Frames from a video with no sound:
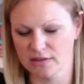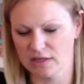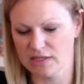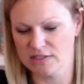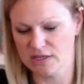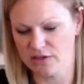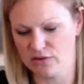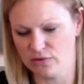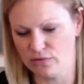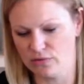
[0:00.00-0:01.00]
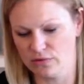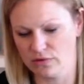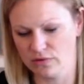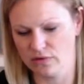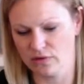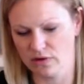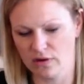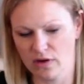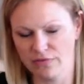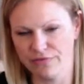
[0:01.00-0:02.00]
continue
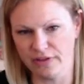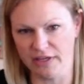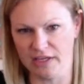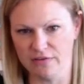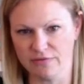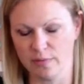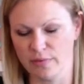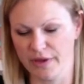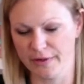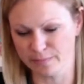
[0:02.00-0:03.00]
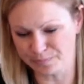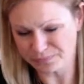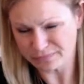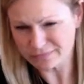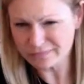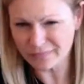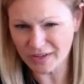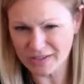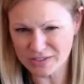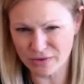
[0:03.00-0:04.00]
filling in from there.
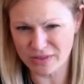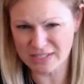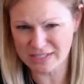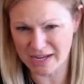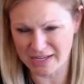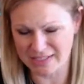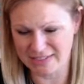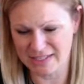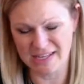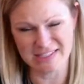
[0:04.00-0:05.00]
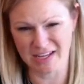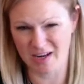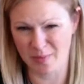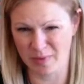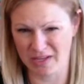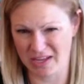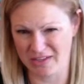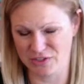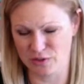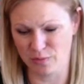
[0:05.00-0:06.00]
So this guy, he's sticking up
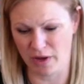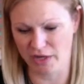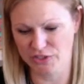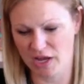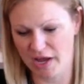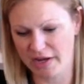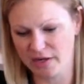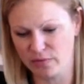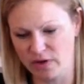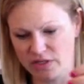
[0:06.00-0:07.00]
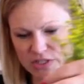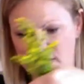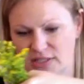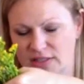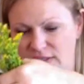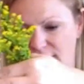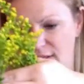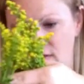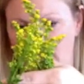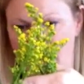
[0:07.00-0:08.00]
again too much. I want just a
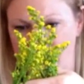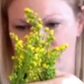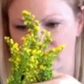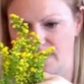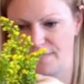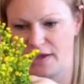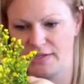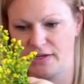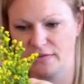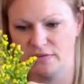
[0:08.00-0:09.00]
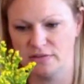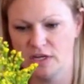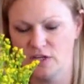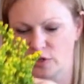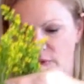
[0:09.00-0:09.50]
little accent of that yellow. I'm